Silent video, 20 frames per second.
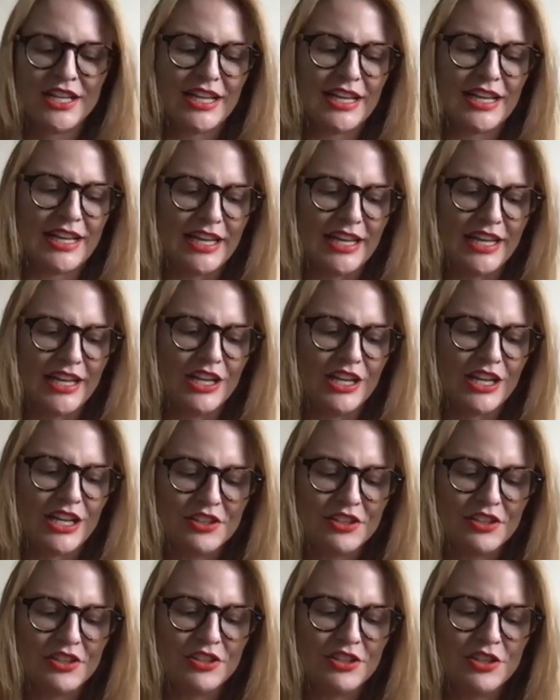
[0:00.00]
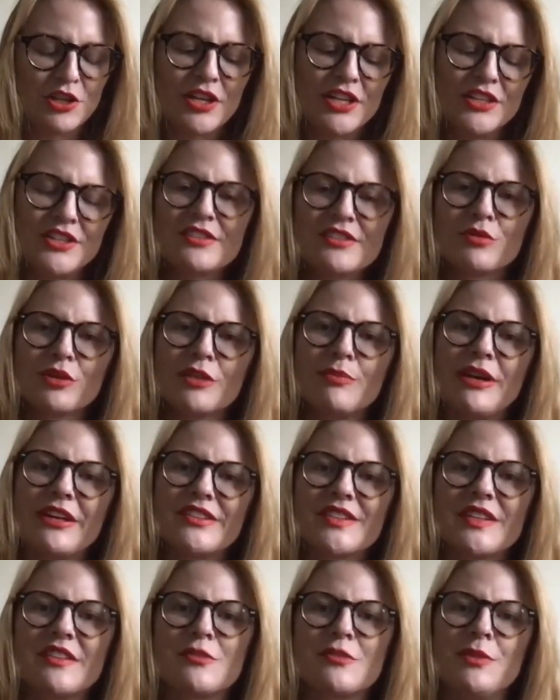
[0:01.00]
And, you know, it doesn't really make
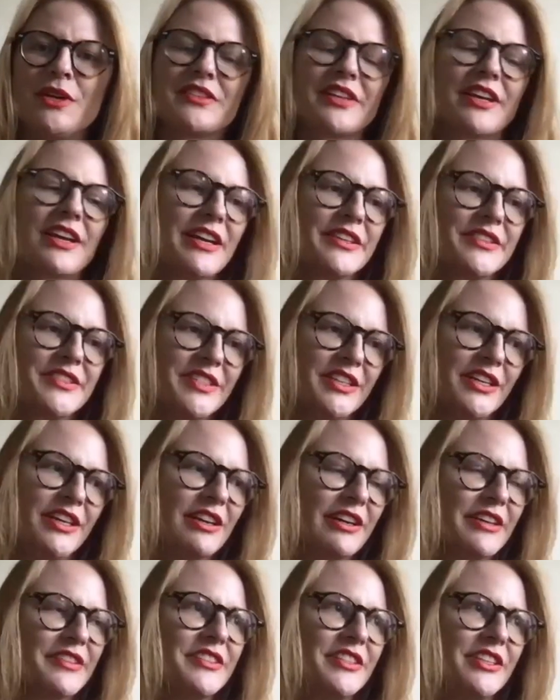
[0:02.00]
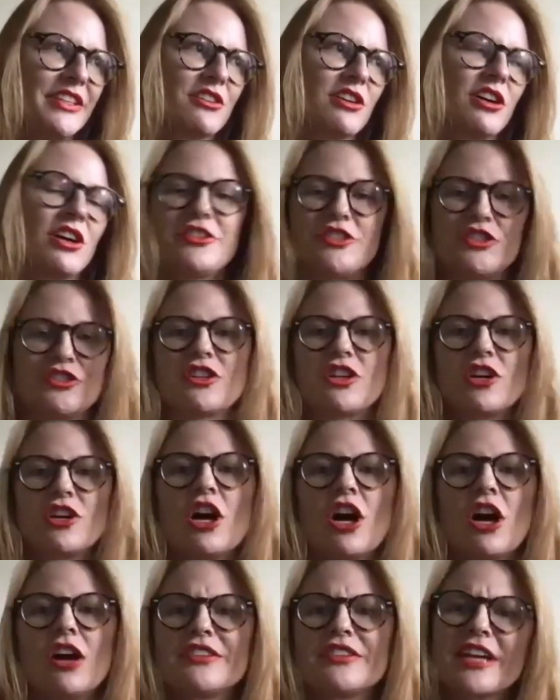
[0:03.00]
sense to me. It's like, I see a car, it's just a
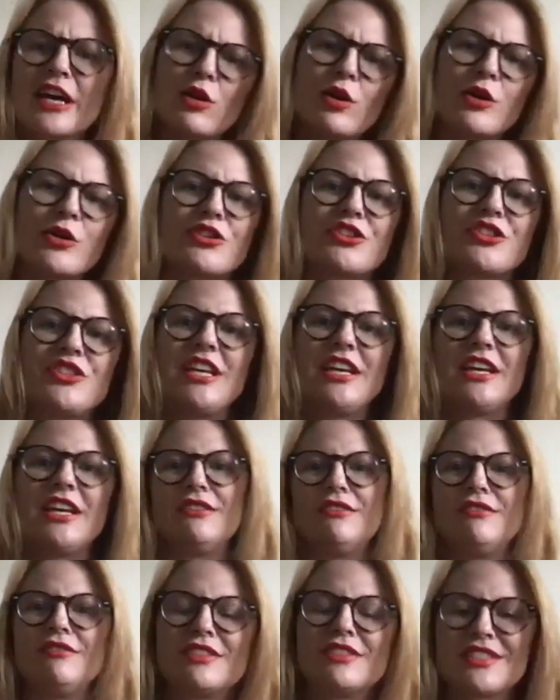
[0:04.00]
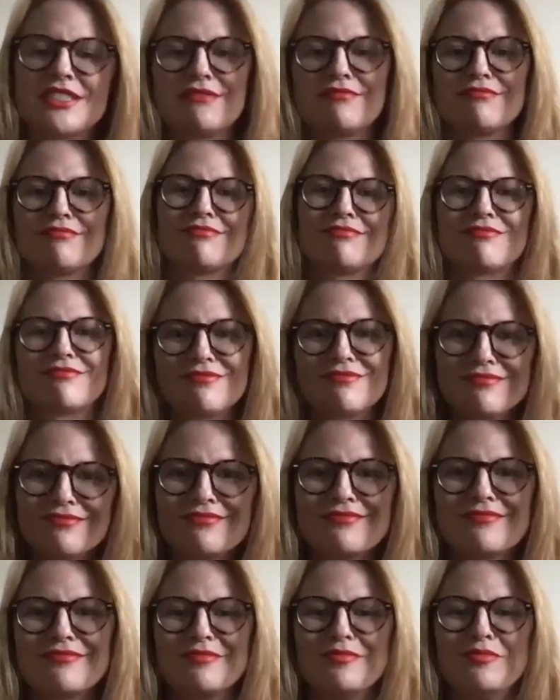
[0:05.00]
car. It's like, I don't understand
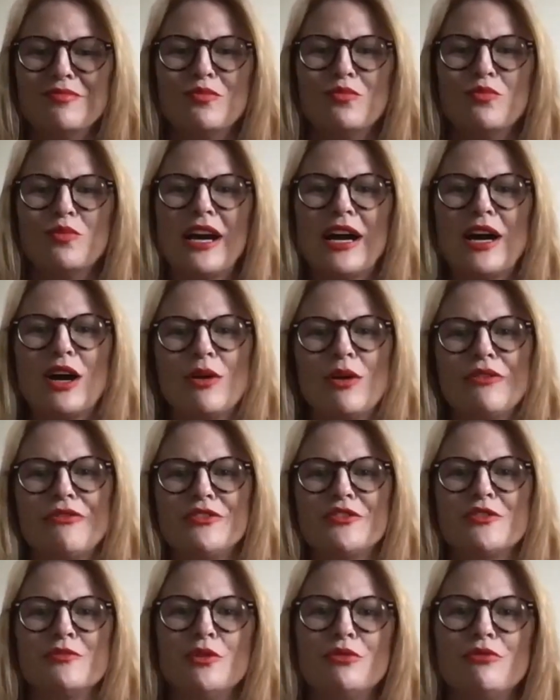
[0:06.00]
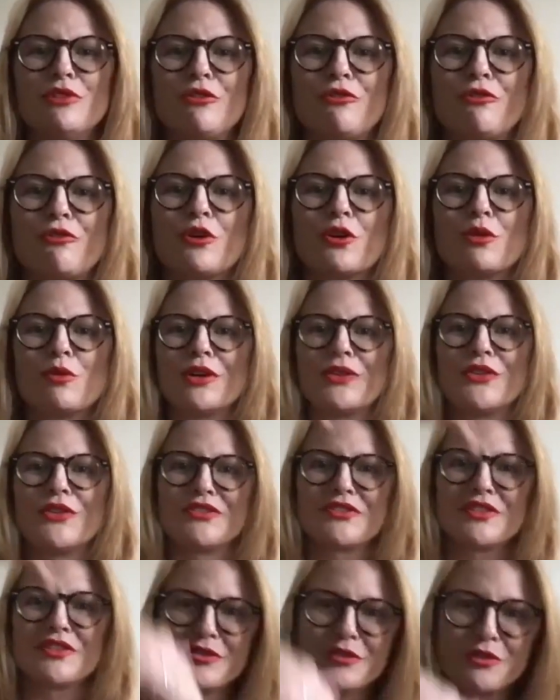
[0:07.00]
how, if it's moving forward,
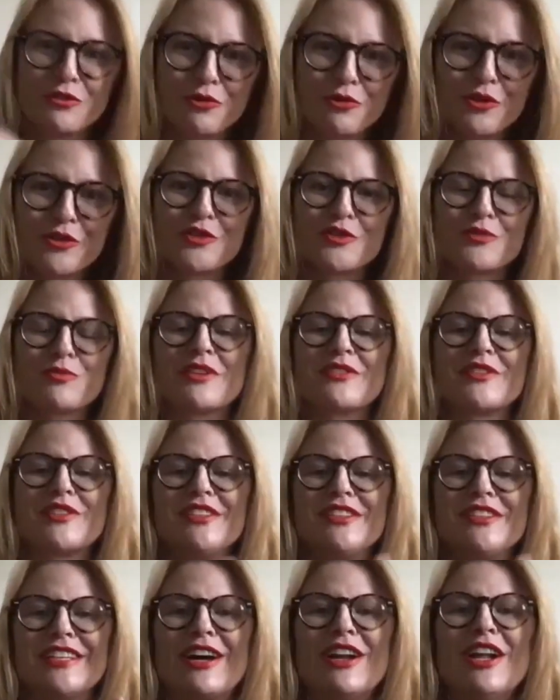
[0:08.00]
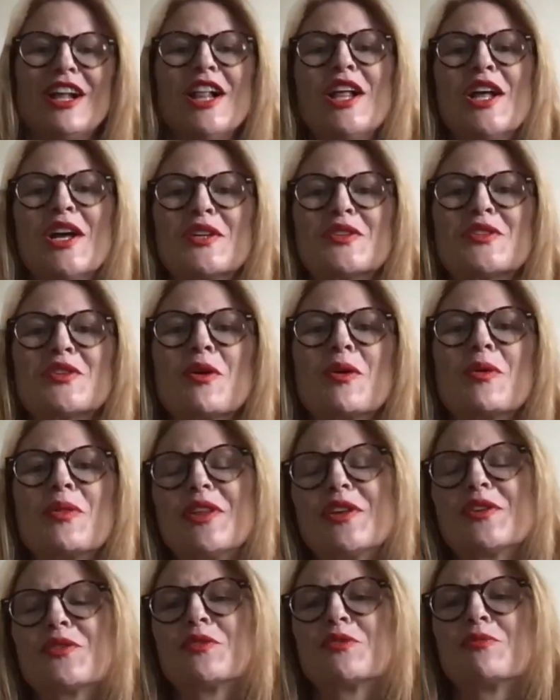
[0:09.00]
there's also forces pressing down. So
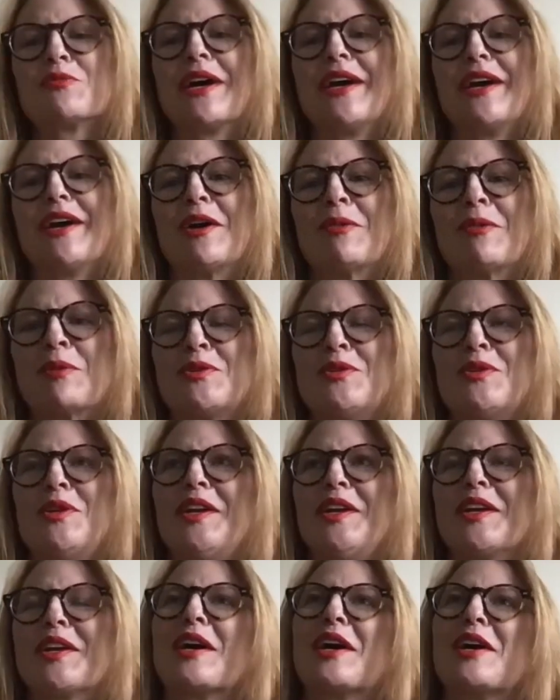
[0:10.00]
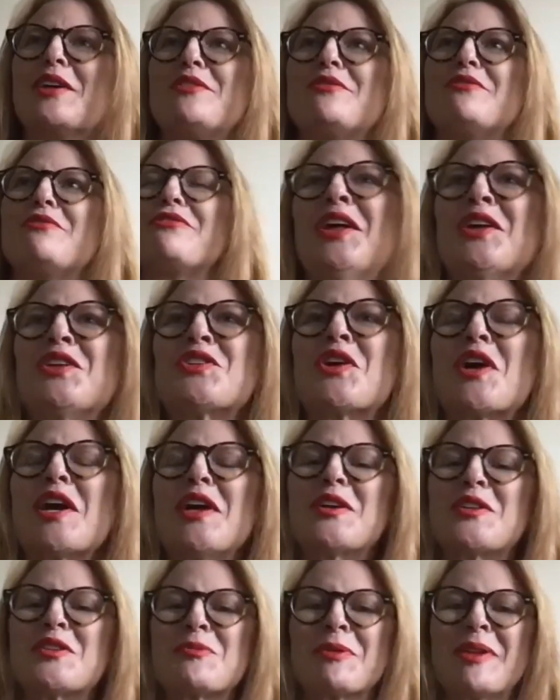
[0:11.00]
this was my opportunity to kind of try
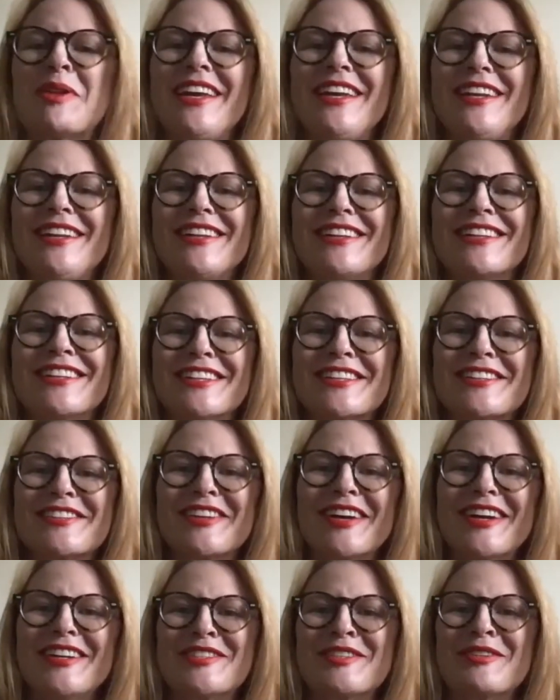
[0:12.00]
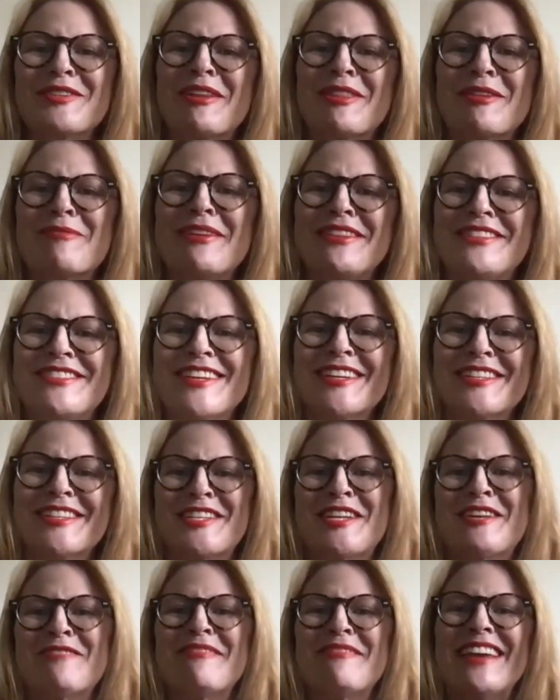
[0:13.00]
and explain science in a way that made
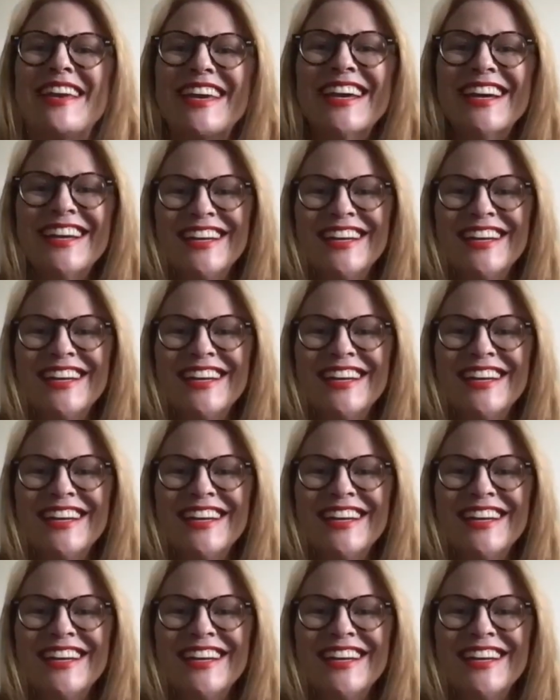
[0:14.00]
sense to me.